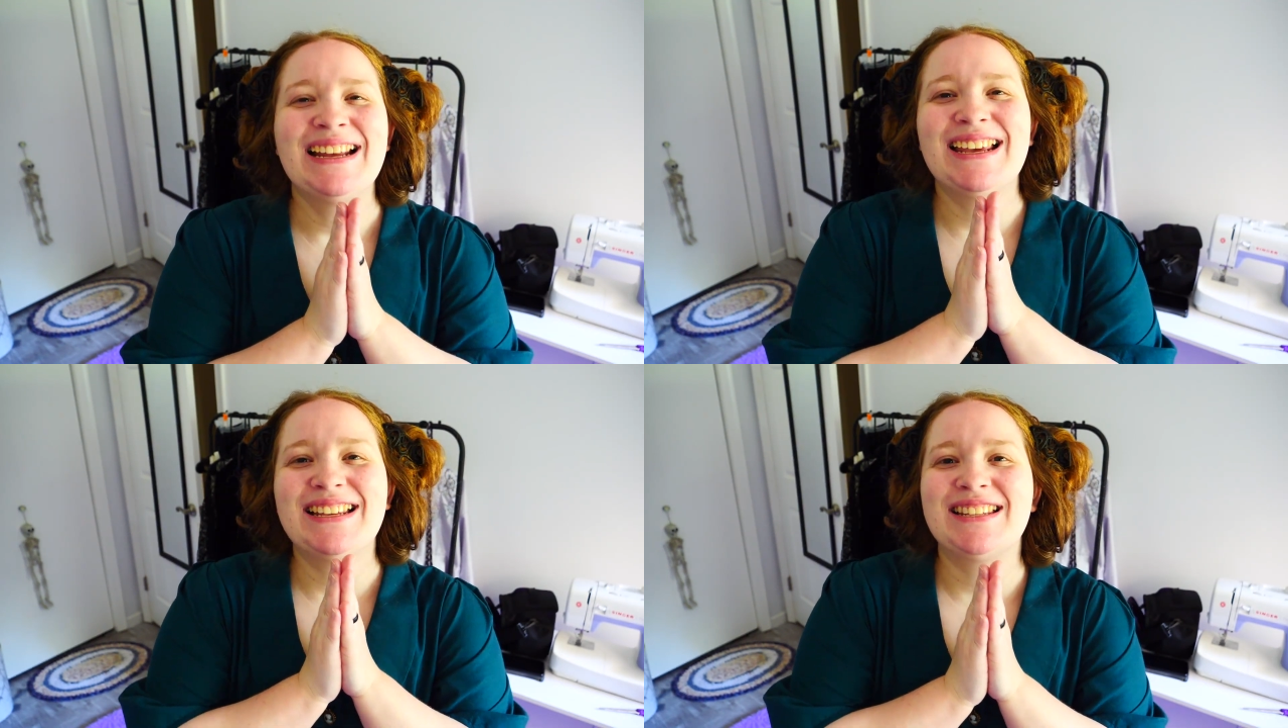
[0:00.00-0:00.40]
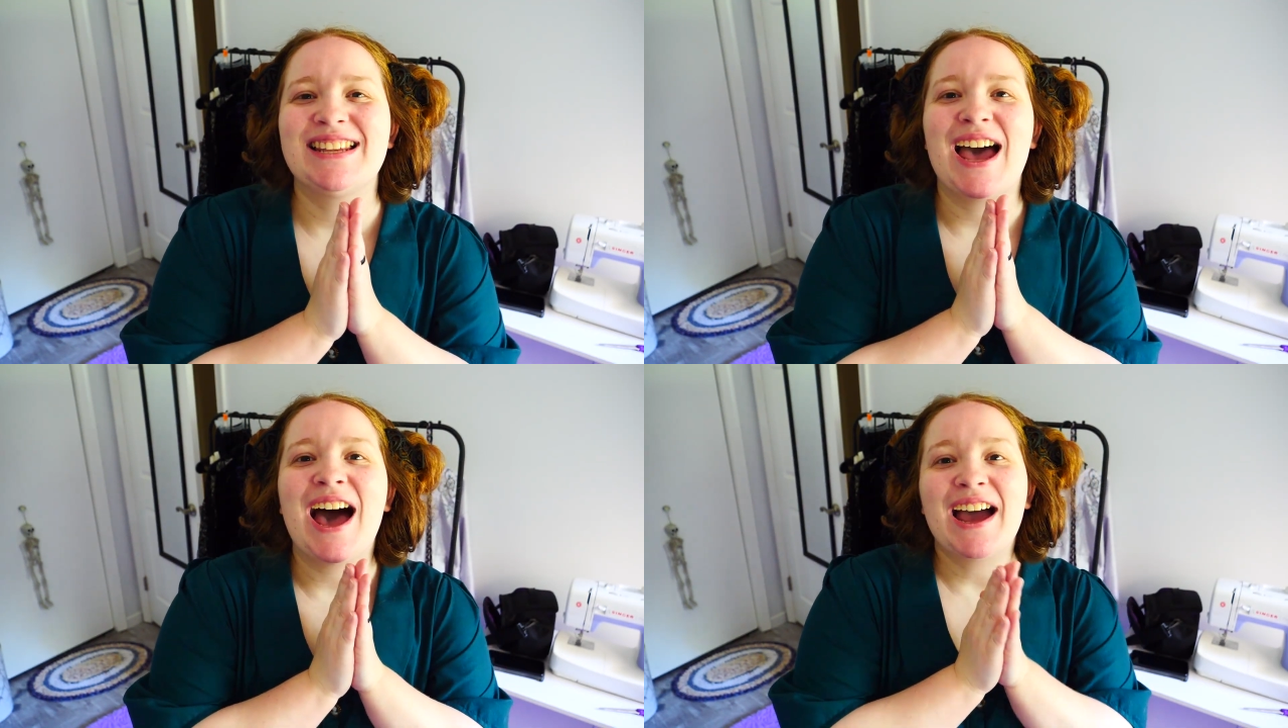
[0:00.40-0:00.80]
is
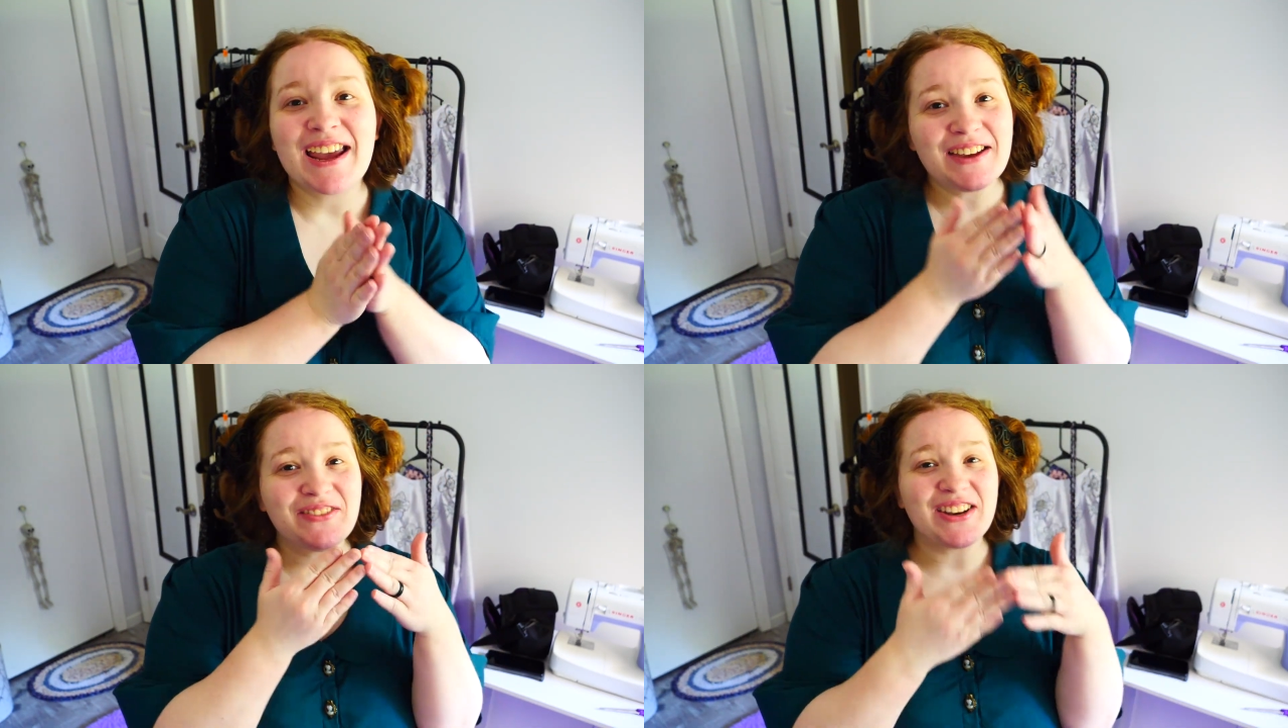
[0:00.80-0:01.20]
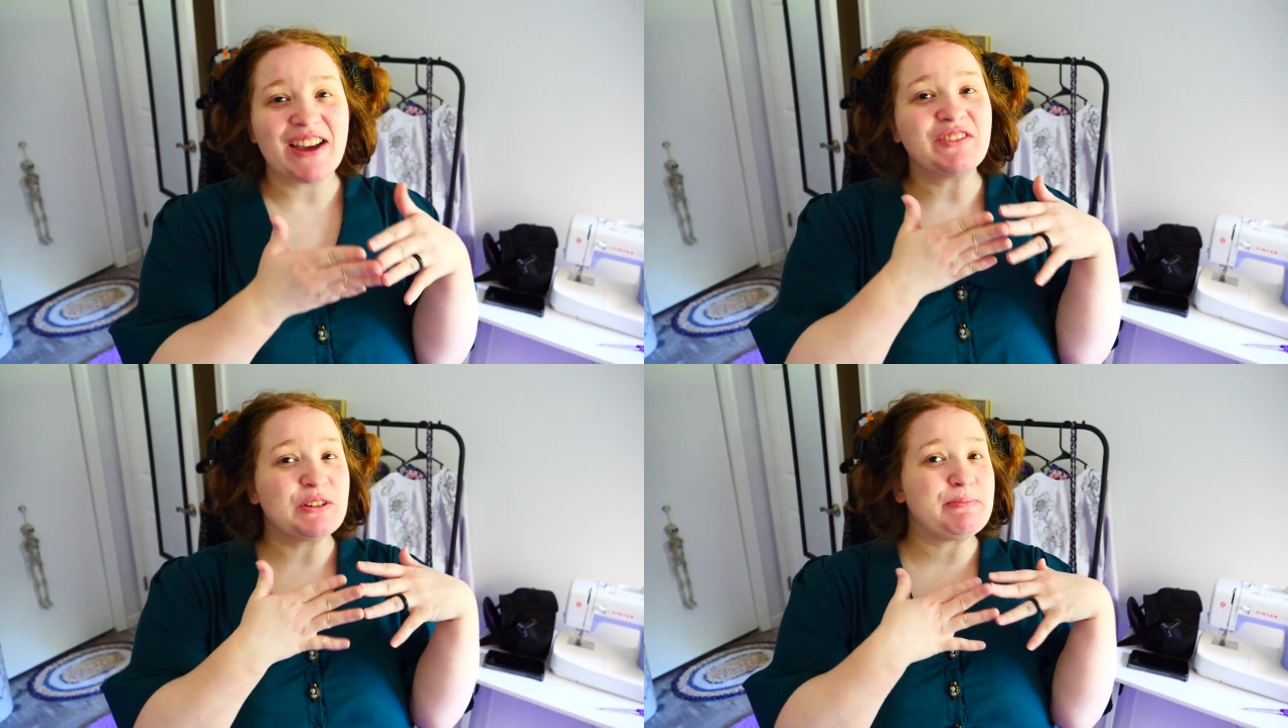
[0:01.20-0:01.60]
I have
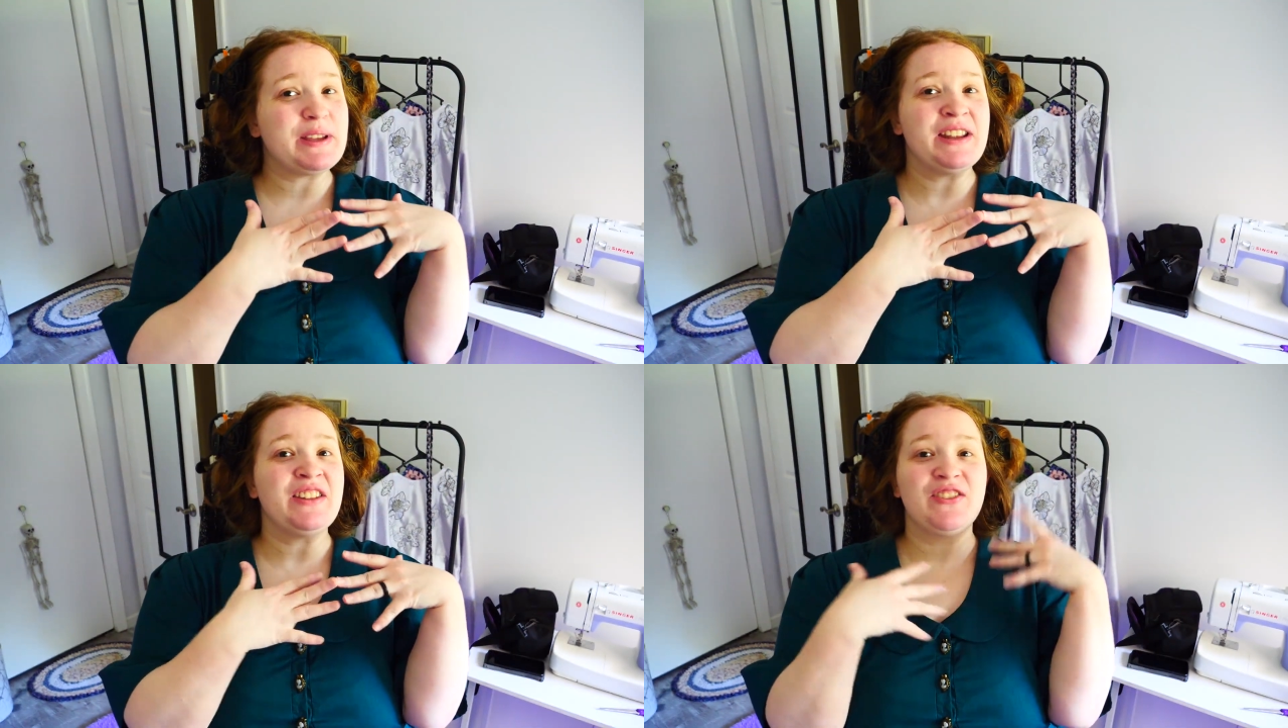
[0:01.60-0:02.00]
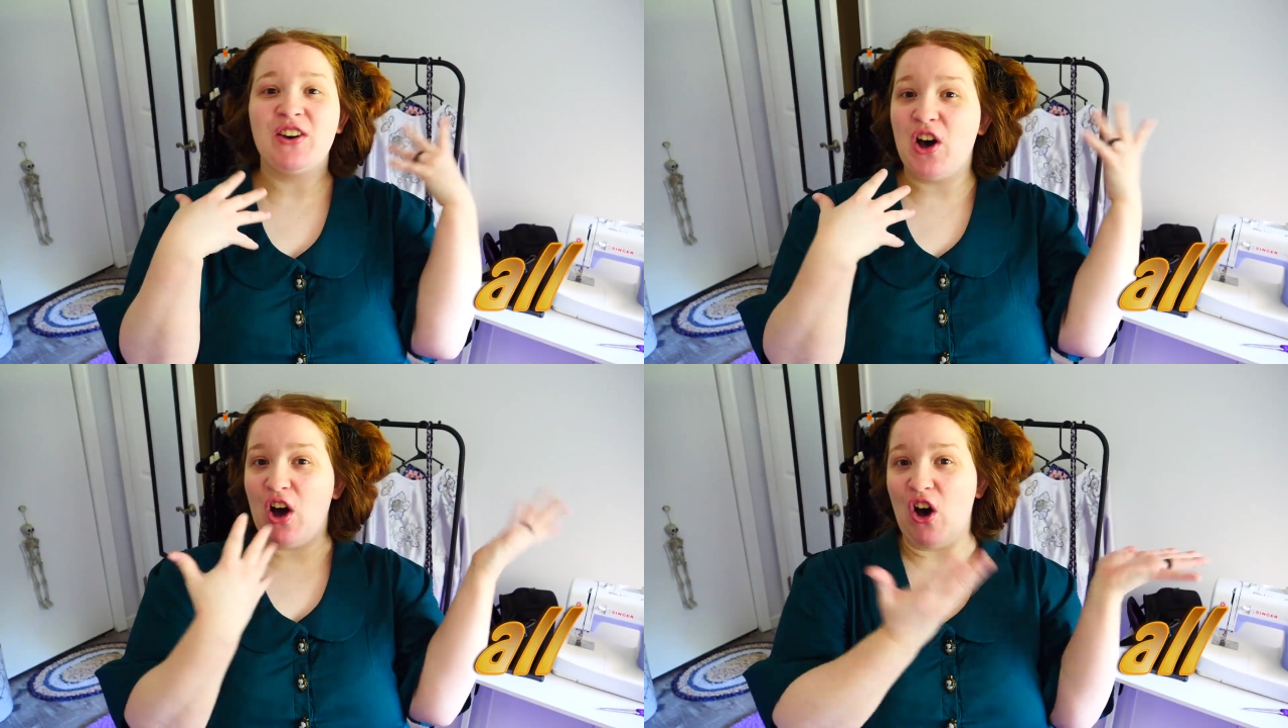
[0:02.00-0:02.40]
never been
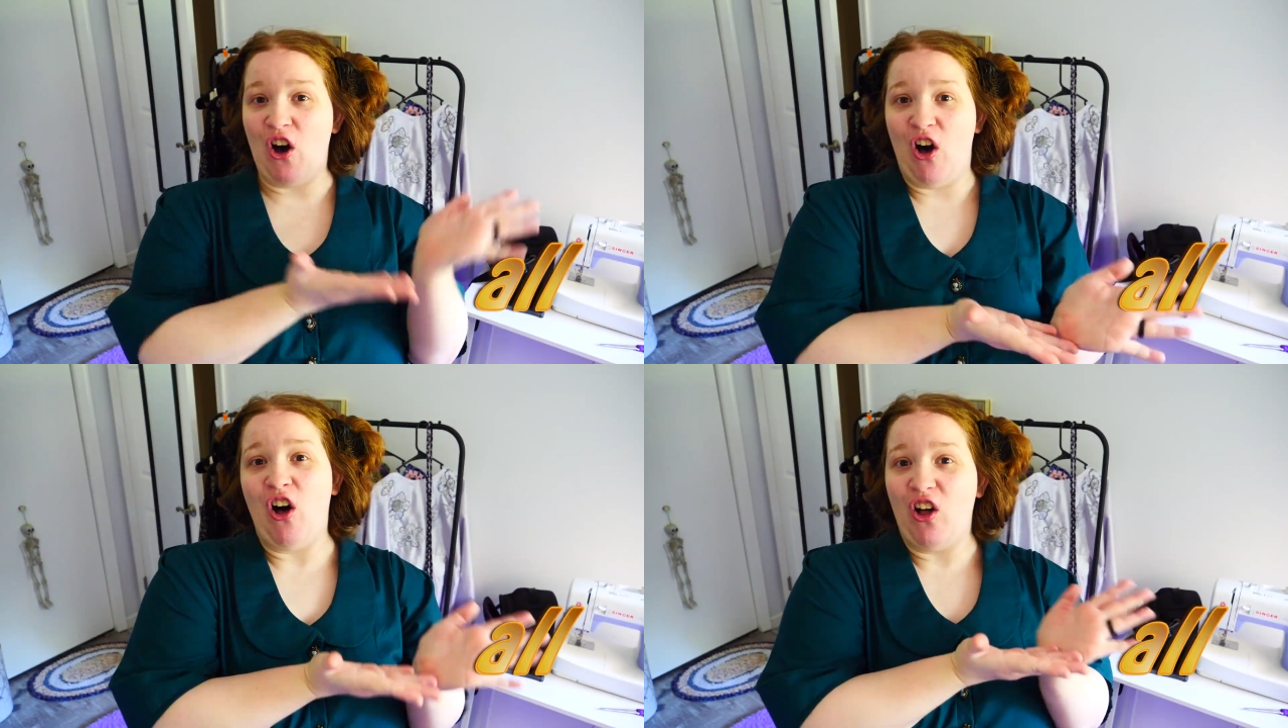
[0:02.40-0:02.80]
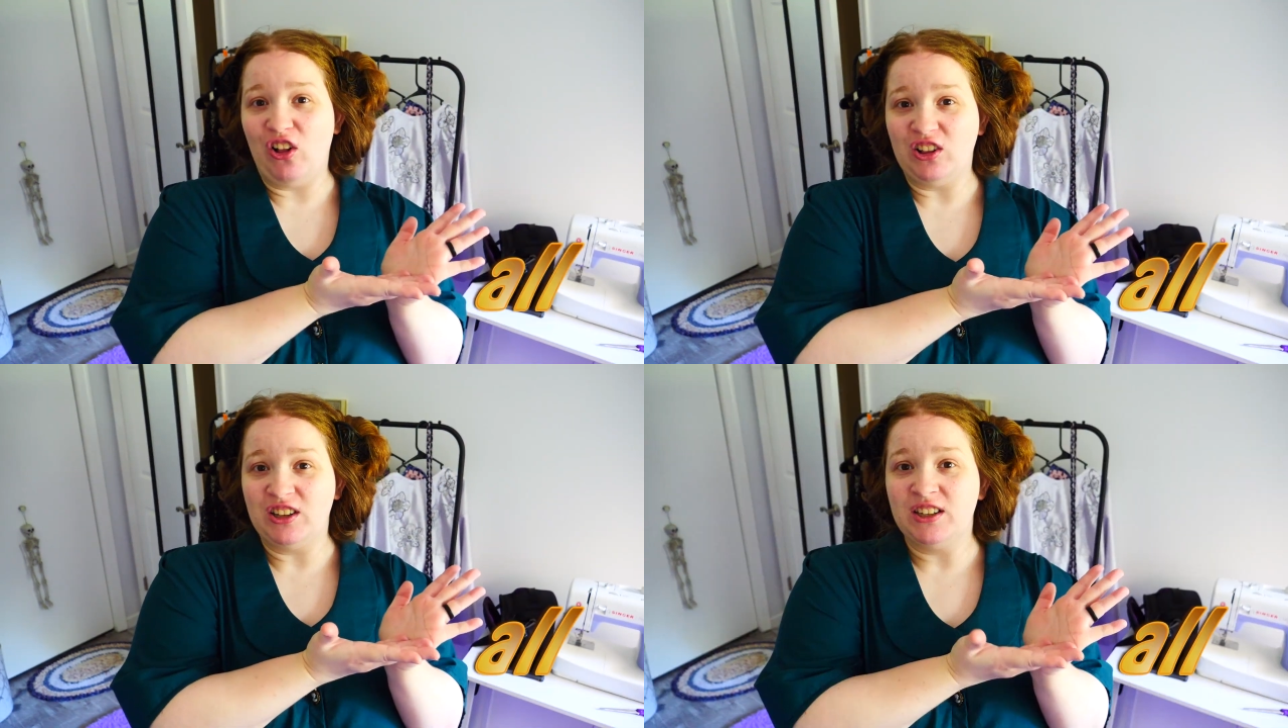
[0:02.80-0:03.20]
the
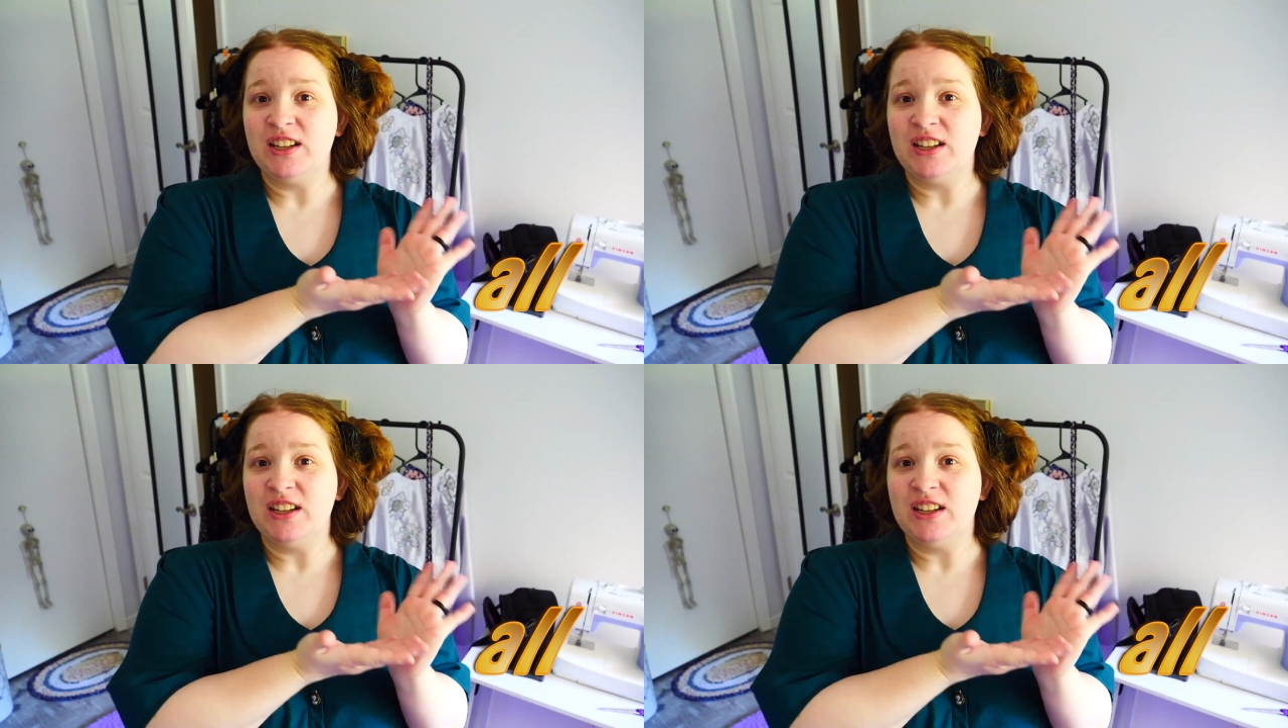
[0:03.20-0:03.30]
all